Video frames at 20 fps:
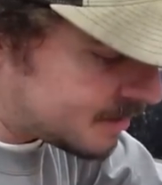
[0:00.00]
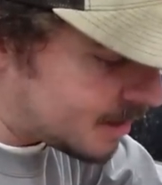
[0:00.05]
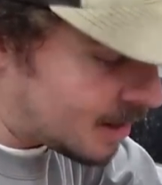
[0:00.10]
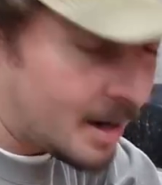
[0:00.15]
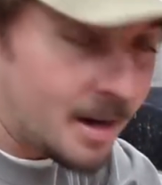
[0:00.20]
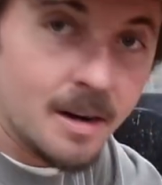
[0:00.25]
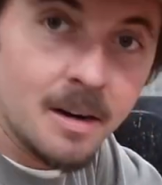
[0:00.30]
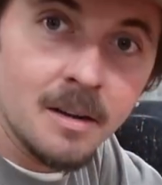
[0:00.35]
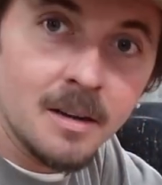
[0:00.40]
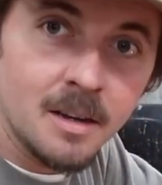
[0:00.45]

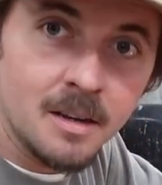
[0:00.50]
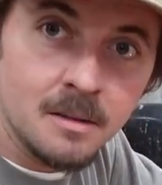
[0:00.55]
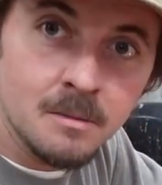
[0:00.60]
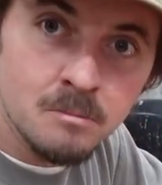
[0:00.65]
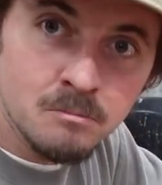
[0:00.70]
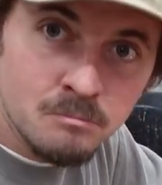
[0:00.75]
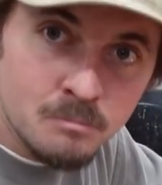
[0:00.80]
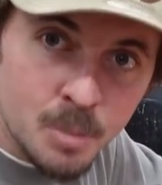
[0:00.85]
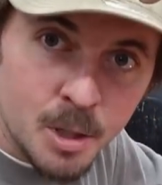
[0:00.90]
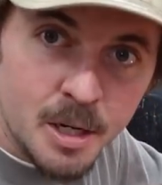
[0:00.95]
Alright,
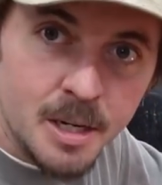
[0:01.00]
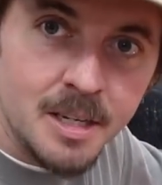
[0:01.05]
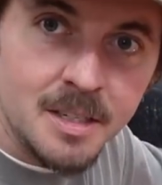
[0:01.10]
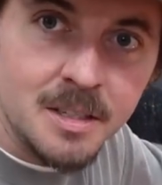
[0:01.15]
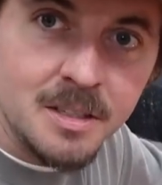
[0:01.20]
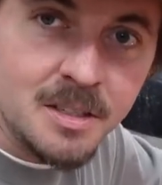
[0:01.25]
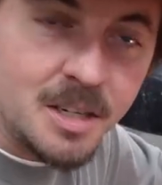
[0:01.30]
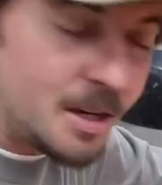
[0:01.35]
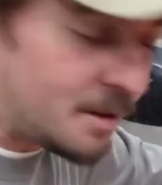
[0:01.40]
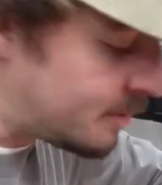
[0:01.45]
pretty easy
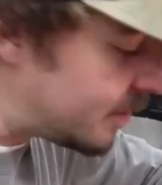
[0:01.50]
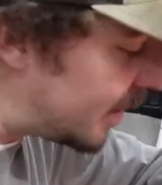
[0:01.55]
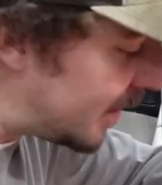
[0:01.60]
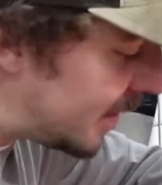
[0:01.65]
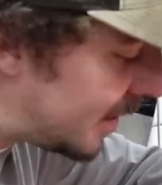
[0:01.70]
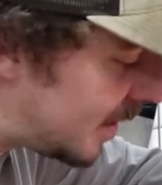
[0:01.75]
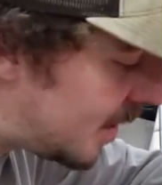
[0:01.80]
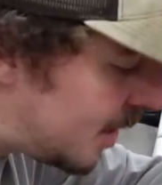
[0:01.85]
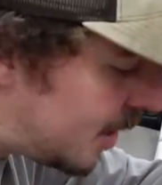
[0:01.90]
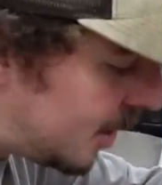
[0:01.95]
stuff there.
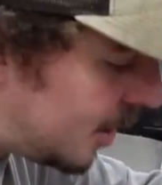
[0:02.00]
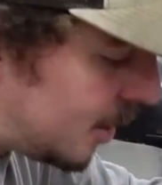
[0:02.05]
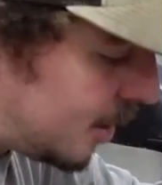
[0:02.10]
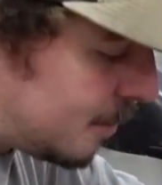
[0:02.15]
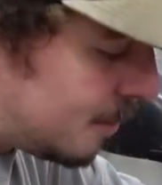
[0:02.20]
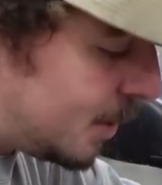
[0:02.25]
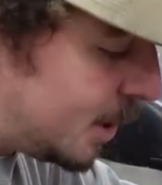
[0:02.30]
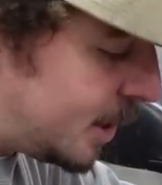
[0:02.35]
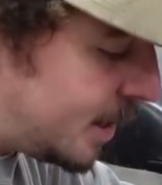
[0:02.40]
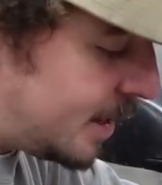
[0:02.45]

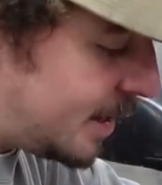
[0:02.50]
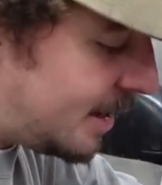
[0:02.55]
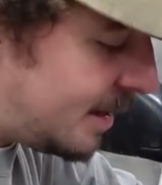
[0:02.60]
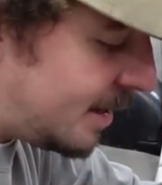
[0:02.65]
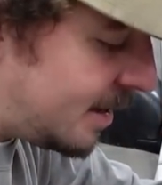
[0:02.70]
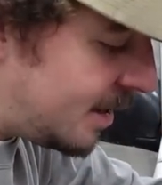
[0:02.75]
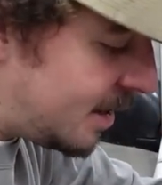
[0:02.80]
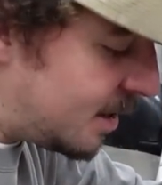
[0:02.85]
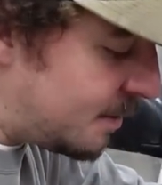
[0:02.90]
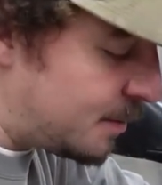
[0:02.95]
But
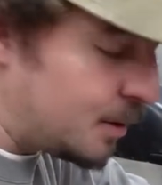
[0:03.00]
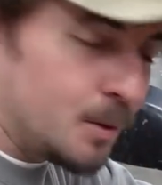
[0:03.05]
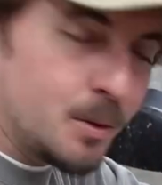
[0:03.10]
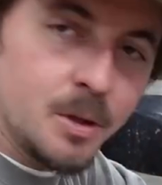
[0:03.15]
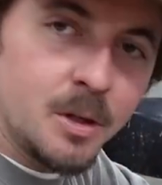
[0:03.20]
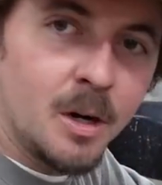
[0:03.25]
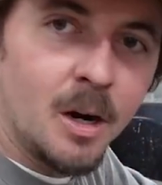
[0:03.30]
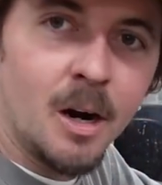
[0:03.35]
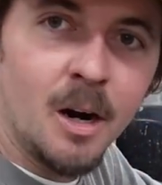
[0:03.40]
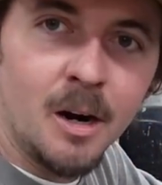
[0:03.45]
if you're
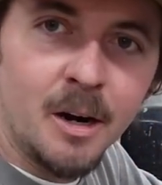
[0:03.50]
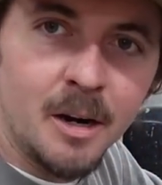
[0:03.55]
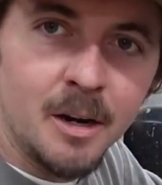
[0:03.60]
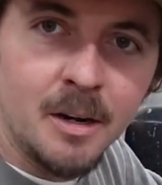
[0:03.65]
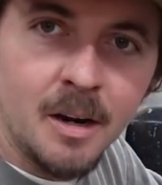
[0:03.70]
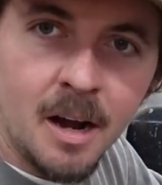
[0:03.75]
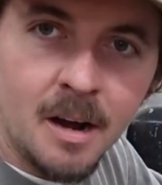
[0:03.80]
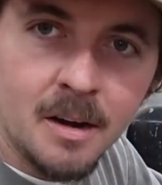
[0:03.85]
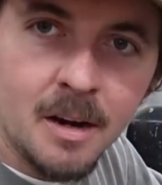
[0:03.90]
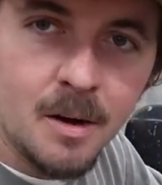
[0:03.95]
in a hurry,
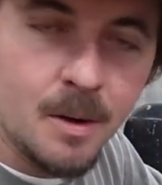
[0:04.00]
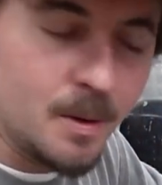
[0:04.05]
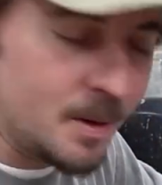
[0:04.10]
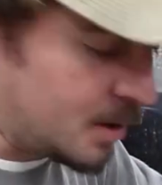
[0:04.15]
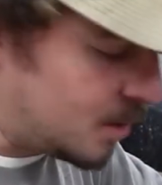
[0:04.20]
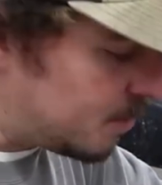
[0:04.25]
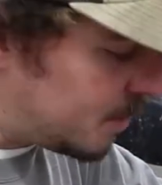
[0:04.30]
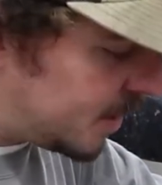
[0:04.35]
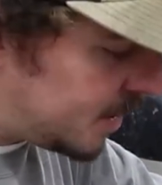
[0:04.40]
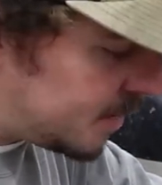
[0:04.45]
not knowing
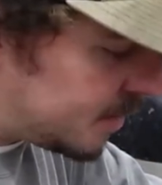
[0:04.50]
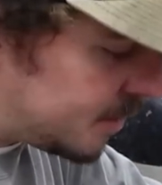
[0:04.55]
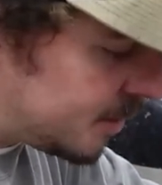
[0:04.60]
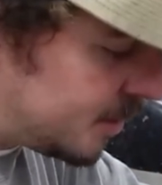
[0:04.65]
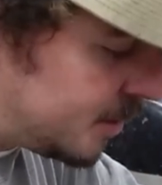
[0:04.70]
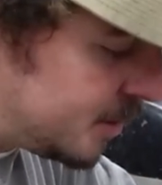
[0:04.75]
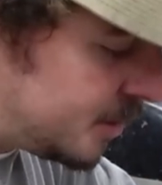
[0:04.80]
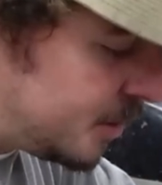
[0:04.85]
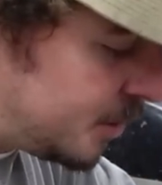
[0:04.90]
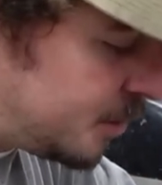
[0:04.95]
no better,
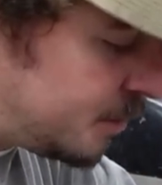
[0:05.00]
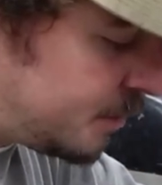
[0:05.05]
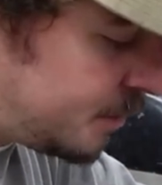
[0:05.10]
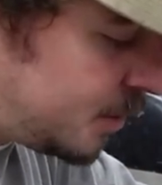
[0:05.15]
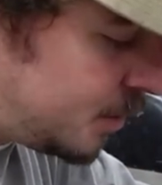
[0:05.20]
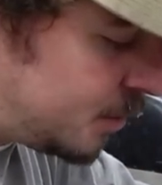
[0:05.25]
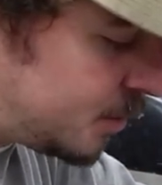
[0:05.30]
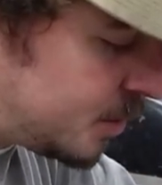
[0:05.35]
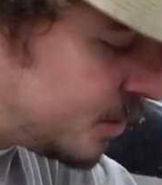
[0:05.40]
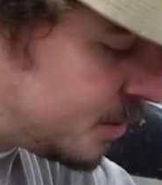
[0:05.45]
there's two
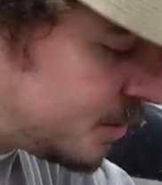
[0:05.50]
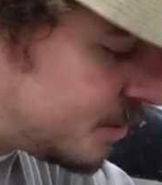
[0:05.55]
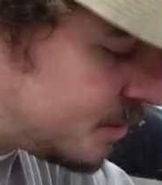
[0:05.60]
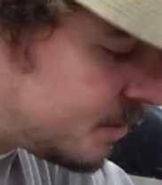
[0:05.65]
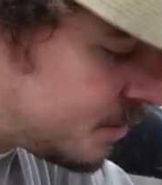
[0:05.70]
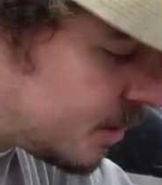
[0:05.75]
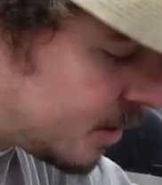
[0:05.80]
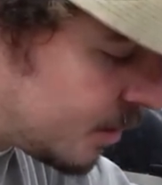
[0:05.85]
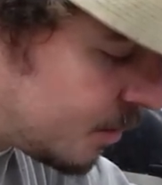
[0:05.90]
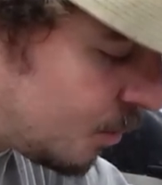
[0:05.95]
fuses,
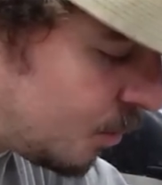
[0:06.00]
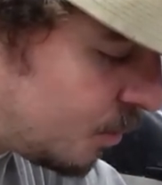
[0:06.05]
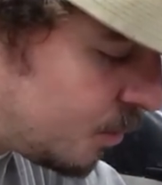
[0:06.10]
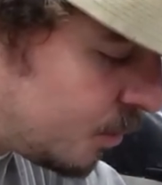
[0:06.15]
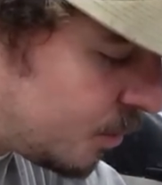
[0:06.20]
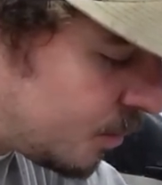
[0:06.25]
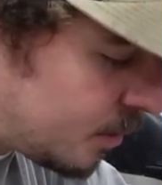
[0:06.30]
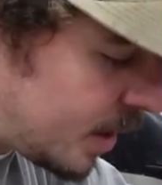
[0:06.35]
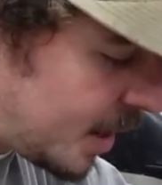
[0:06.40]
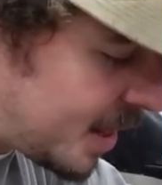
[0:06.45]
or
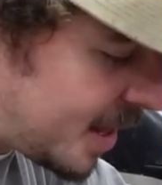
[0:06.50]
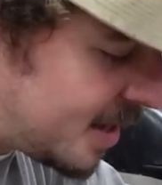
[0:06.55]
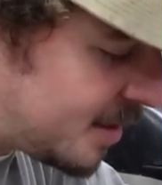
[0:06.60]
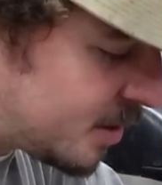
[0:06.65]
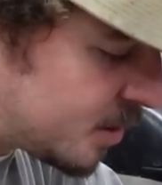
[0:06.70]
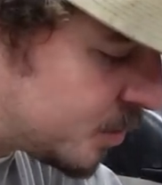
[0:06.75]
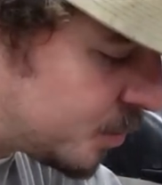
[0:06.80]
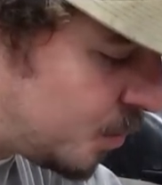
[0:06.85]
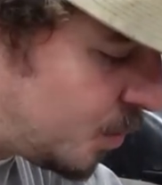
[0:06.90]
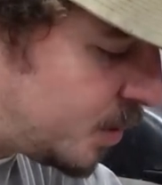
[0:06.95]
I think
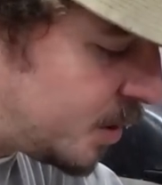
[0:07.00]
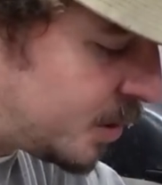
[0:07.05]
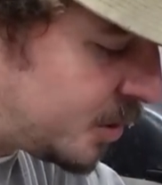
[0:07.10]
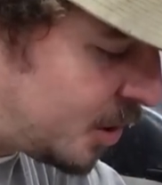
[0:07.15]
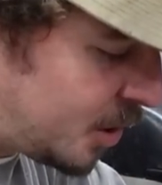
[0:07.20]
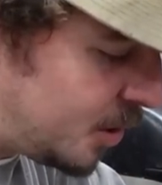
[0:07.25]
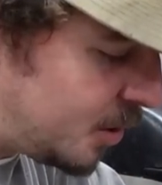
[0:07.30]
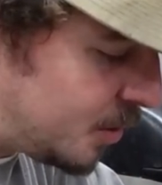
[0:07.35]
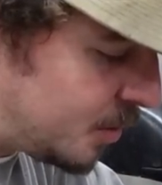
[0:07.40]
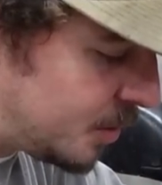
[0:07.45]
there's one or
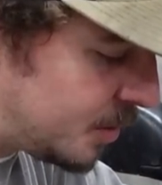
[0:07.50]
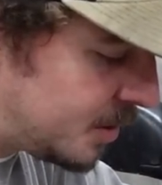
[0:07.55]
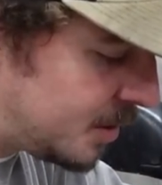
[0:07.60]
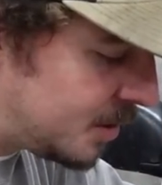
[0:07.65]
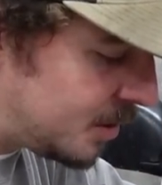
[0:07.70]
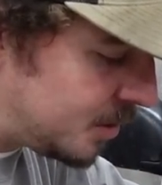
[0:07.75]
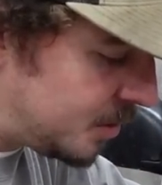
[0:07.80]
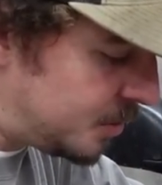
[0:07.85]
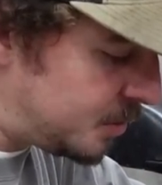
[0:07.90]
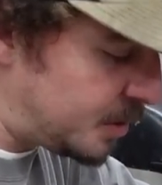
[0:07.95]
two,
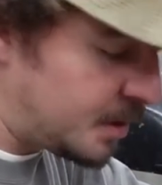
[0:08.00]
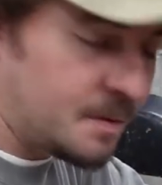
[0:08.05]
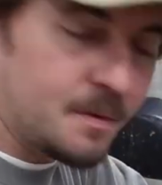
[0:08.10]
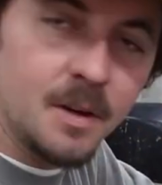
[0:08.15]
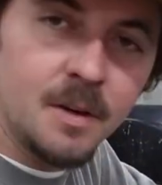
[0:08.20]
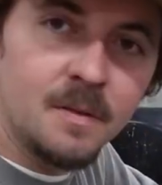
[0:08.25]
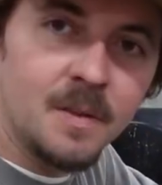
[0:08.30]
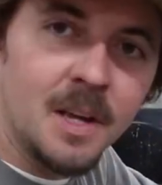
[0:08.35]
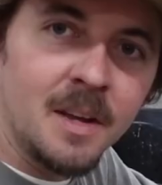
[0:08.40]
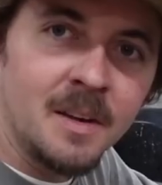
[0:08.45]
usually
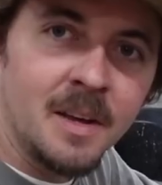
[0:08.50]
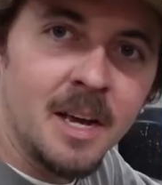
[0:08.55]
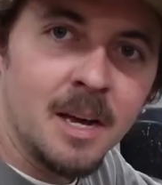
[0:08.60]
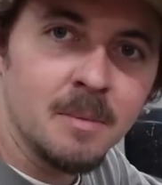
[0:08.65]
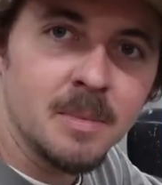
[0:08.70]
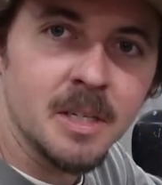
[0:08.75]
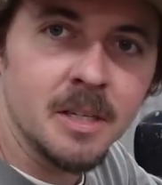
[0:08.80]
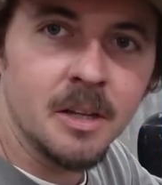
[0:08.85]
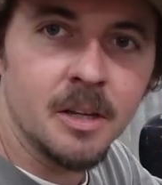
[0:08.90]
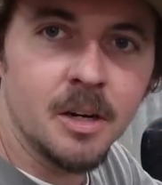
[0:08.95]
15
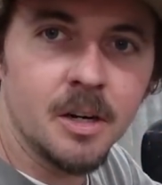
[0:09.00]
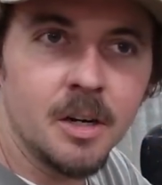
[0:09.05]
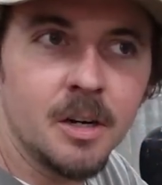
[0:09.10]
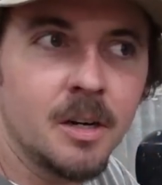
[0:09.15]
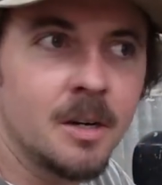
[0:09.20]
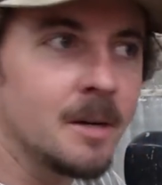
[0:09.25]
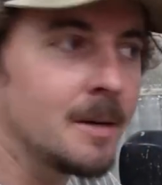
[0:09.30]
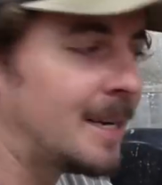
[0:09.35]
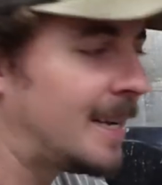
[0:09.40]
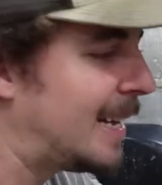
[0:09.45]
amps, and
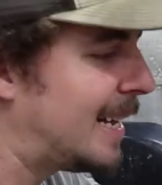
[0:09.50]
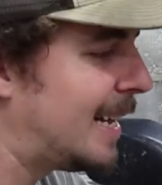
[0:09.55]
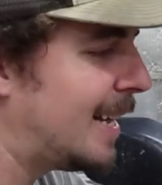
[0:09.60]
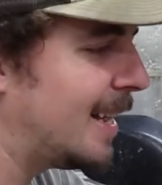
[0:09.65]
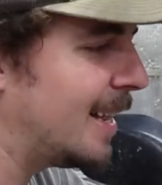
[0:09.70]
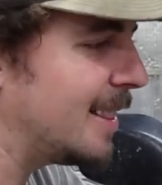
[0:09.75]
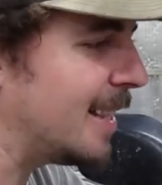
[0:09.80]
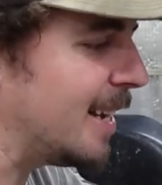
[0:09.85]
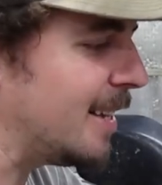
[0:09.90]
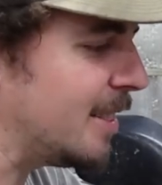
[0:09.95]
I
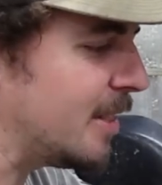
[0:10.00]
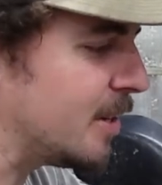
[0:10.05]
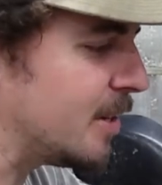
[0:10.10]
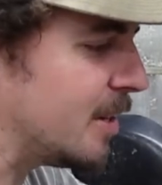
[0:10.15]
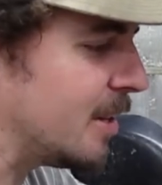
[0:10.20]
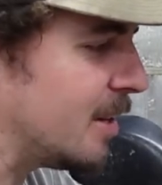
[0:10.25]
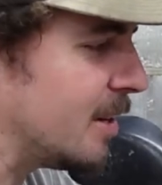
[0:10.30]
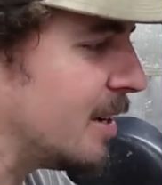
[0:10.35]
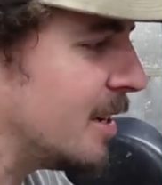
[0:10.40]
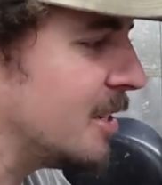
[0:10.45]
think they're
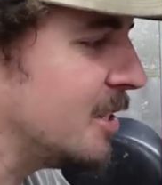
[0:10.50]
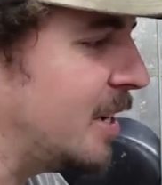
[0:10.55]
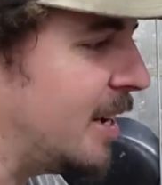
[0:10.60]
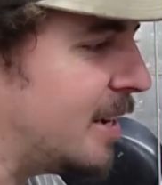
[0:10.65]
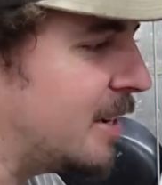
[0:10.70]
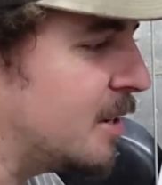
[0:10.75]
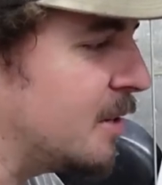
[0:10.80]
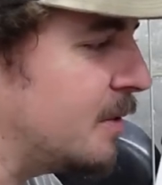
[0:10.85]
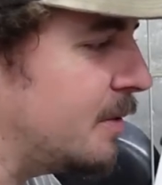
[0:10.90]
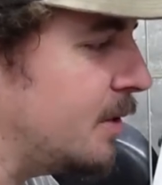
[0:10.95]
their
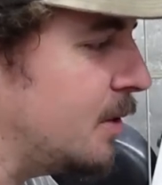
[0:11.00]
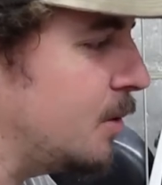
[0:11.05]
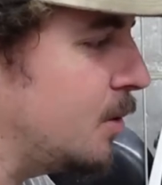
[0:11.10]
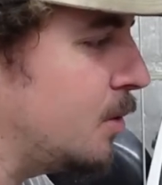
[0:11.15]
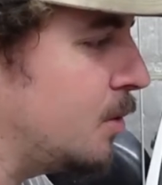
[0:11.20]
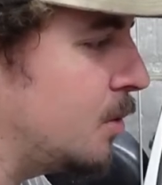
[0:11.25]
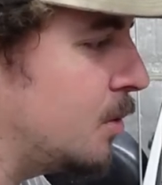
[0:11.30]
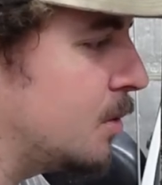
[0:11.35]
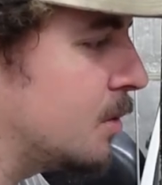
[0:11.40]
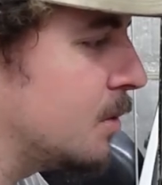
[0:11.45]
injector
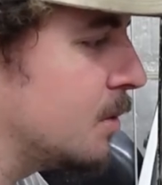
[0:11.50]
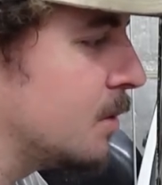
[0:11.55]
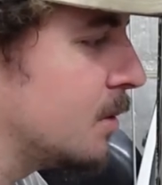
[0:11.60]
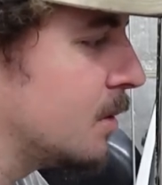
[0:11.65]
fuse